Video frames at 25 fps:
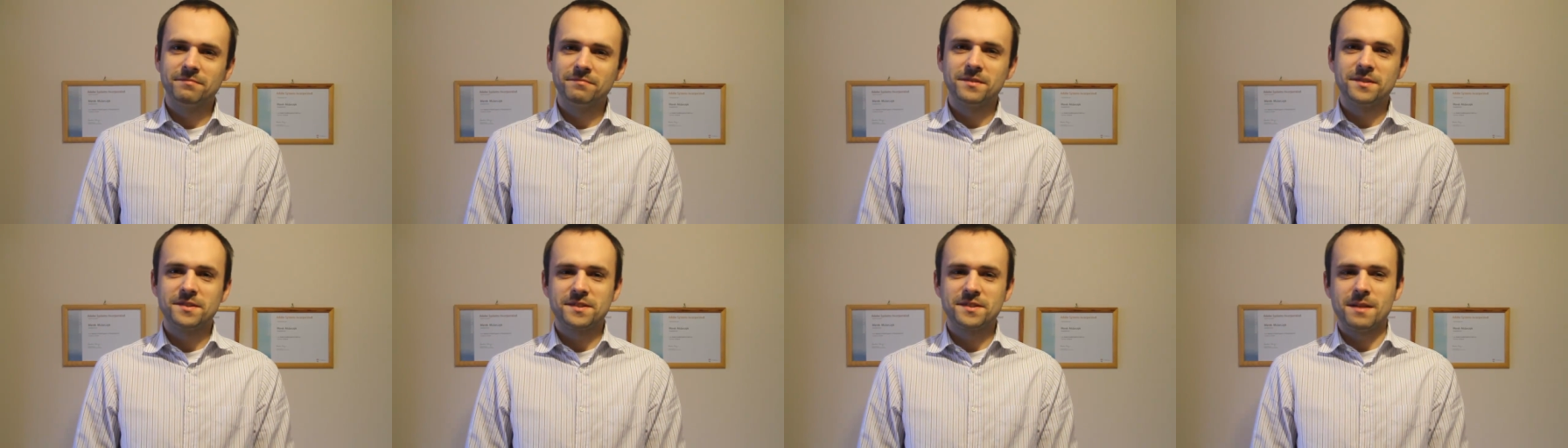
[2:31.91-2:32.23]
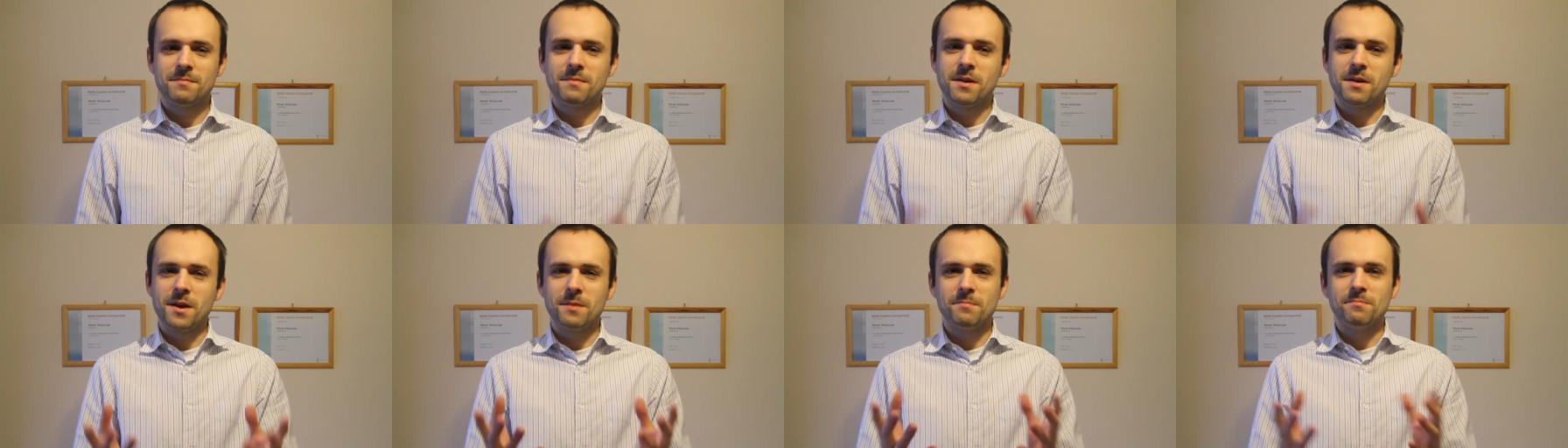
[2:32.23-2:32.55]

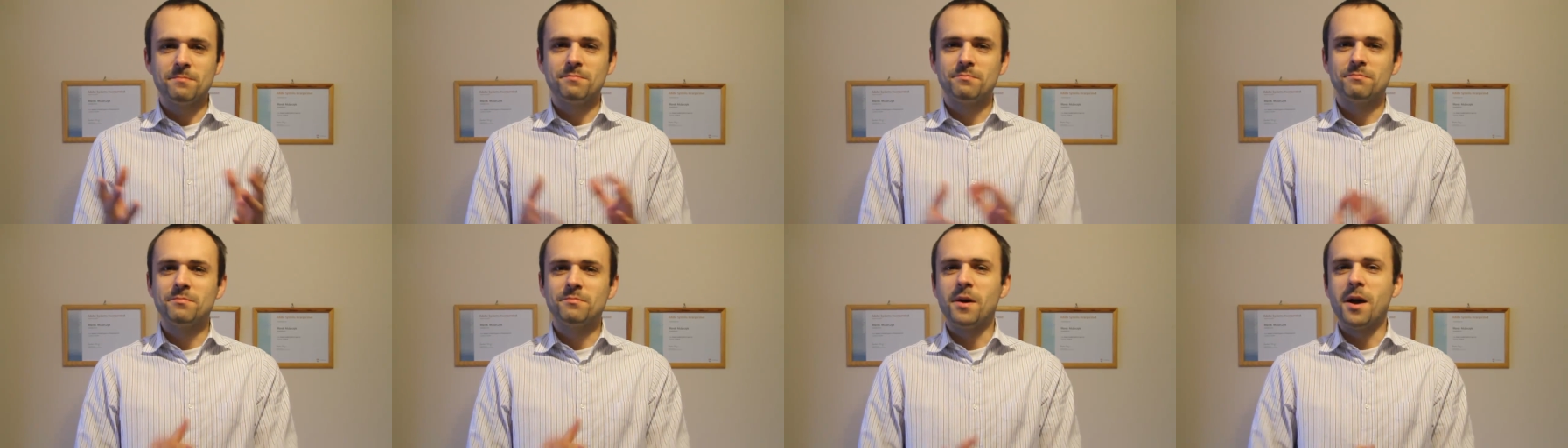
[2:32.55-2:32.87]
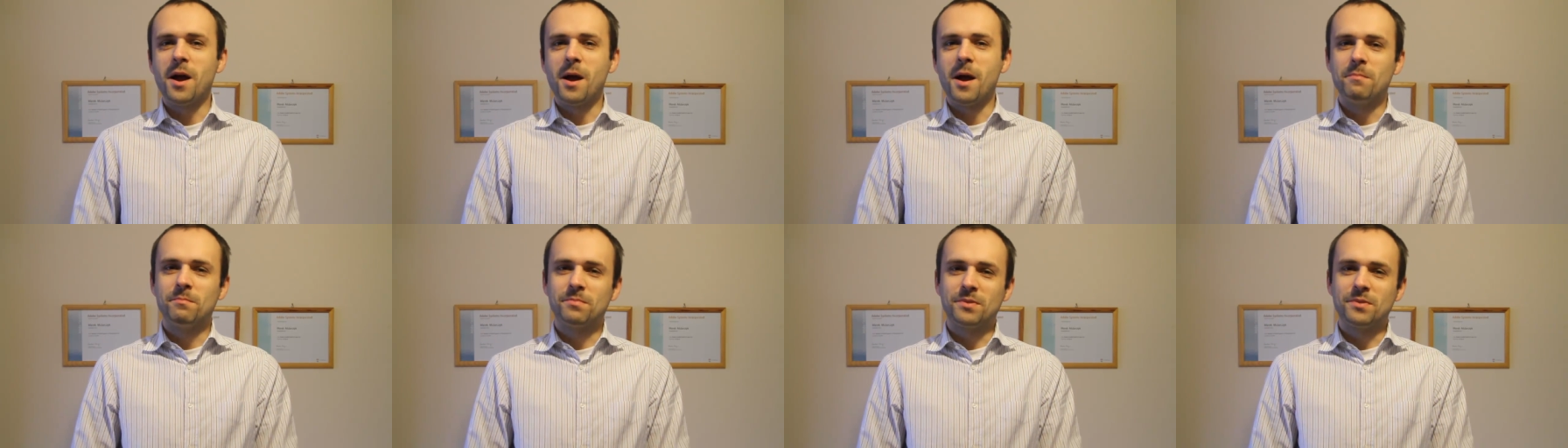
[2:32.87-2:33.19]

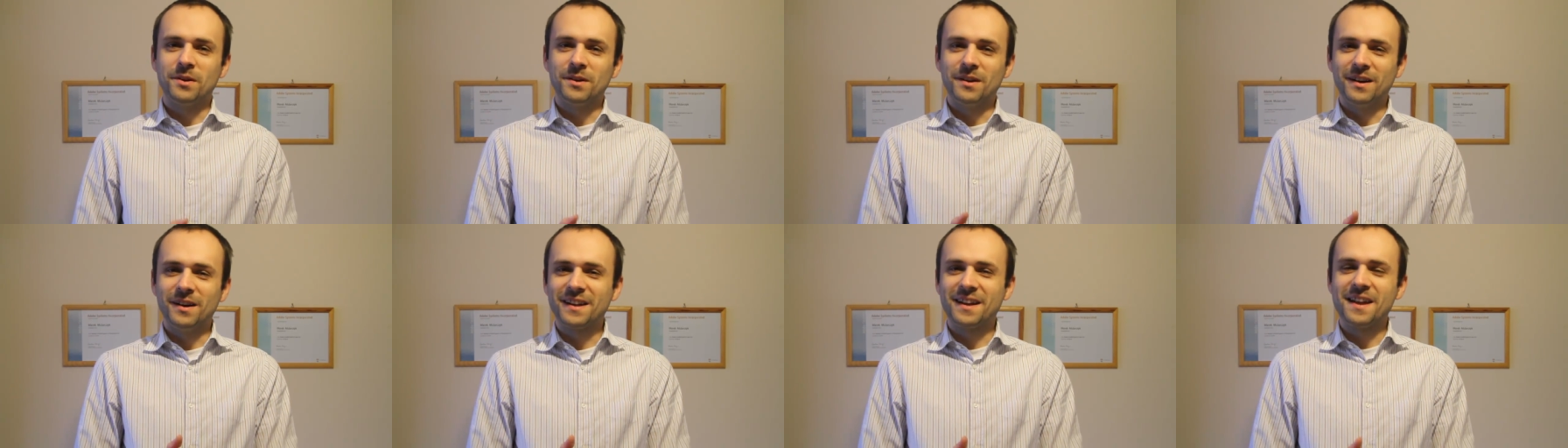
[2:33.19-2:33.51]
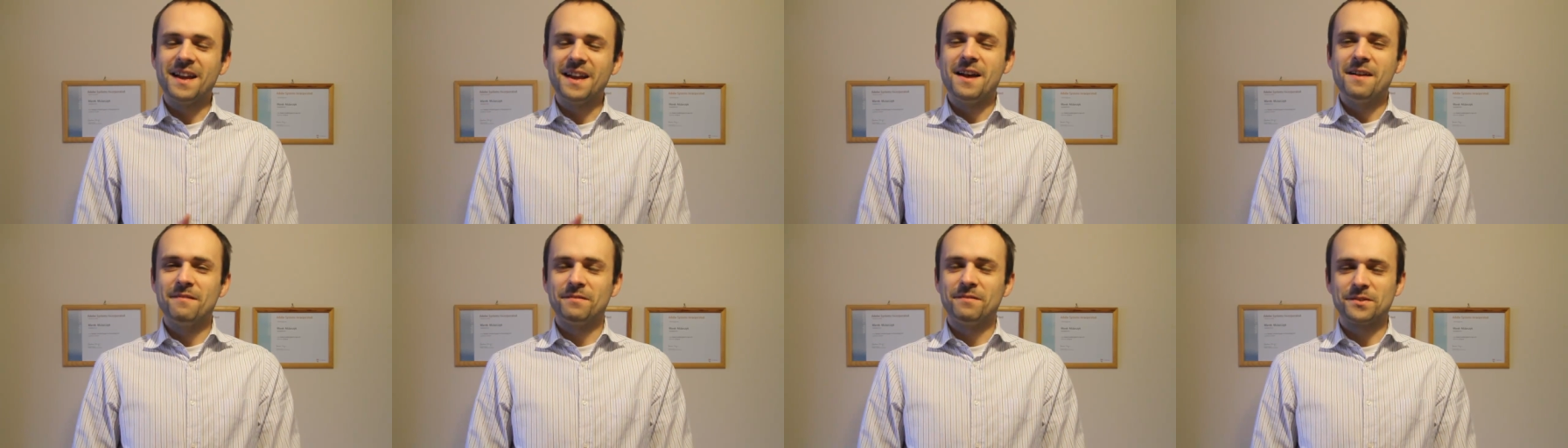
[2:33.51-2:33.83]
semi-pro
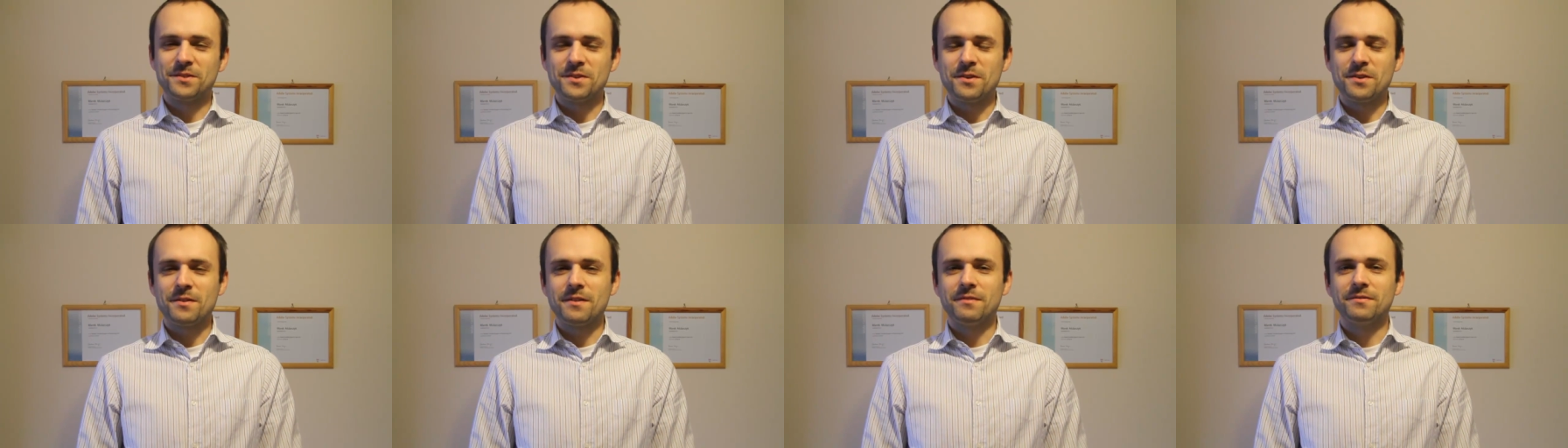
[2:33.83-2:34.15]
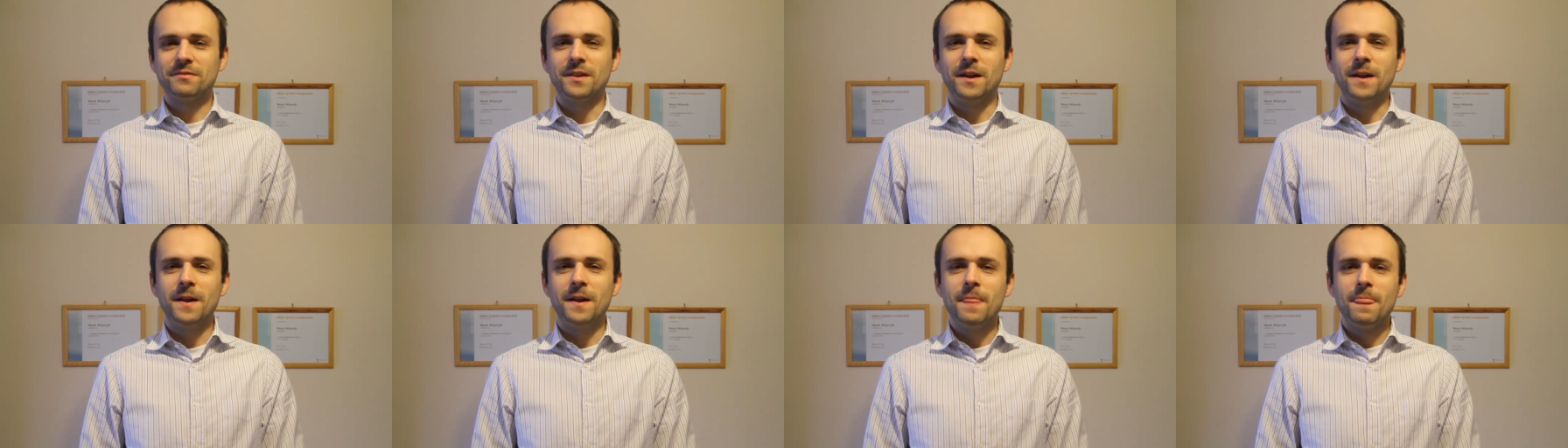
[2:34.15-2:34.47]

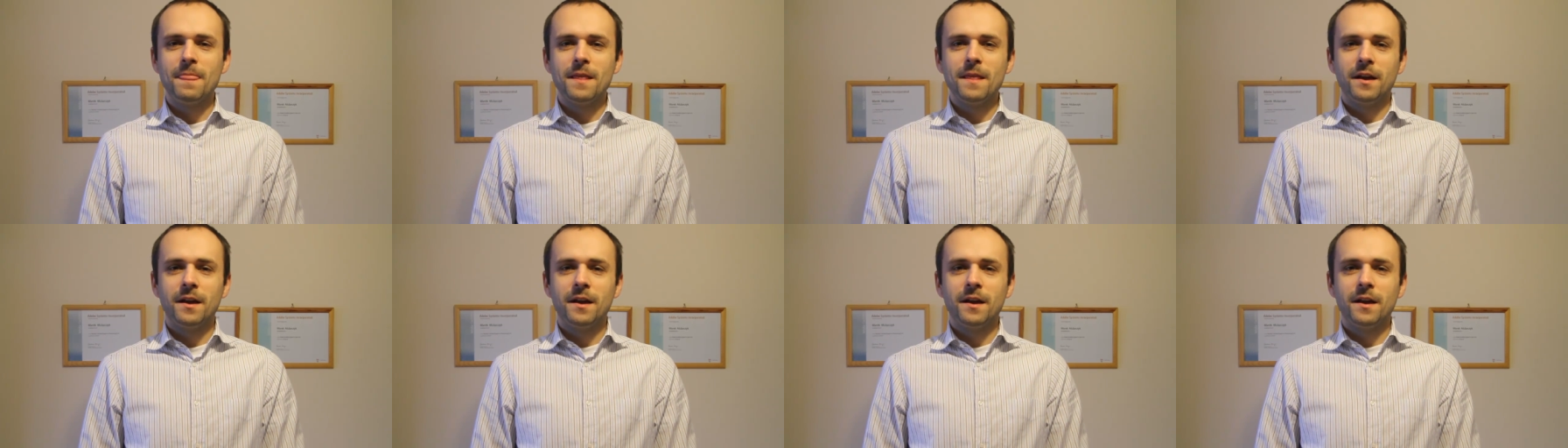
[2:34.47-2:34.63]
photographer,